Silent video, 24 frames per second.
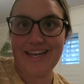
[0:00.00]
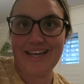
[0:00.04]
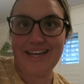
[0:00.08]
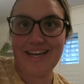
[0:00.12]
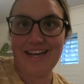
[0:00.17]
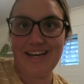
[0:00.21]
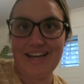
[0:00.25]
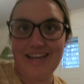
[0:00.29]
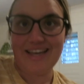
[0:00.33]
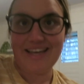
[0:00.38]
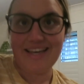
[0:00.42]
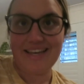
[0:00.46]
Hi
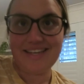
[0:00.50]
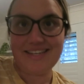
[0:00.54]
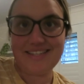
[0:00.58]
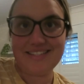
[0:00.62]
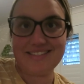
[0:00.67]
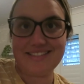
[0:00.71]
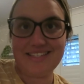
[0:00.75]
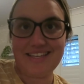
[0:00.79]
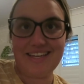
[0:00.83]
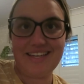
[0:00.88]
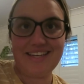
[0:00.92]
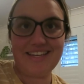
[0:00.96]

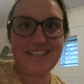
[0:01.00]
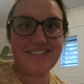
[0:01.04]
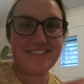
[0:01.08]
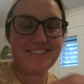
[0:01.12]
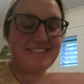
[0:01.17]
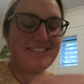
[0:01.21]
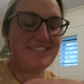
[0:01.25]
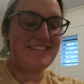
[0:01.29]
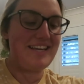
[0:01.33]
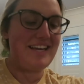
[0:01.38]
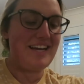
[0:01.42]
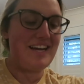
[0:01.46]
guys, it
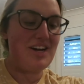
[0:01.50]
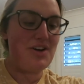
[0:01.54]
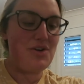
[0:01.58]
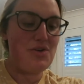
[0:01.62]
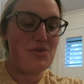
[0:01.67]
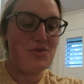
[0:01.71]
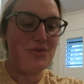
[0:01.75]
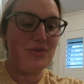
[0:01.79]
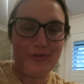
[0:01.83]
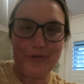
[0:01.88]
is now